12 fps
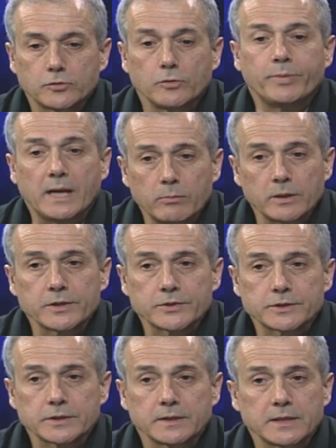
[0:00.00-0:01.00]
to
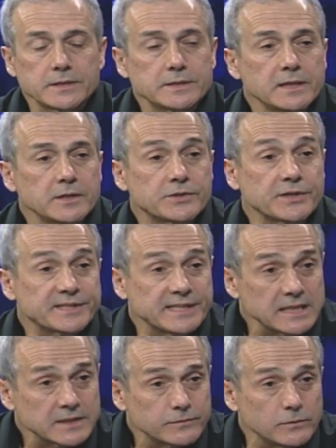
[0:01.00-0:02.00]
publish these things
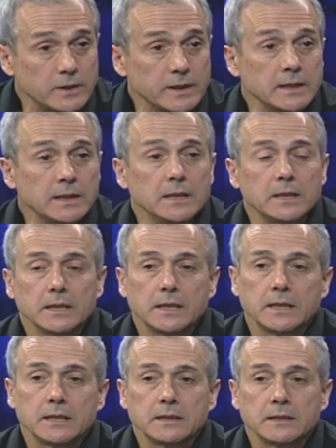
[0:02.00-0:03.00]
successfully
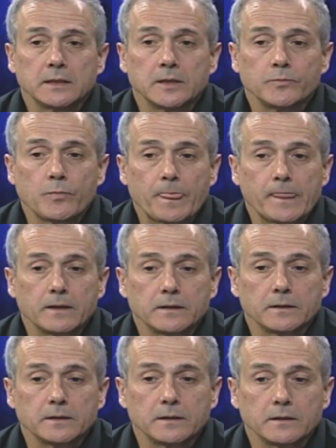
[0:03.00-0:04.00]
in, um,
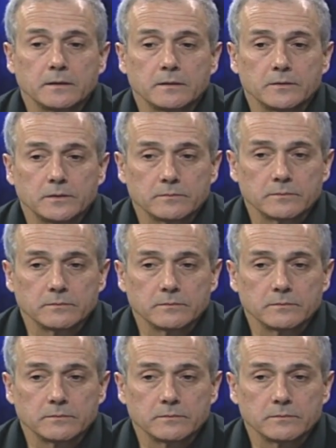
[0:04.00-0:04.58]
uh,